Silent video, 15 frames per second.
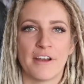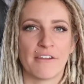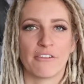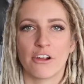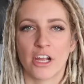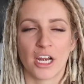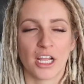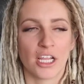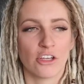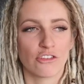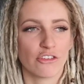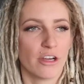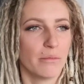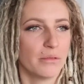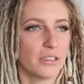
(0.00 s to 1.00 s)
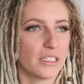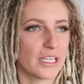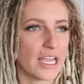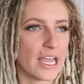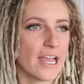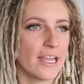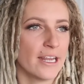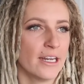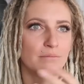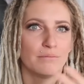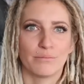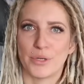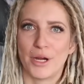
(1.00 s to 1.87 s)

never getting in trouble again.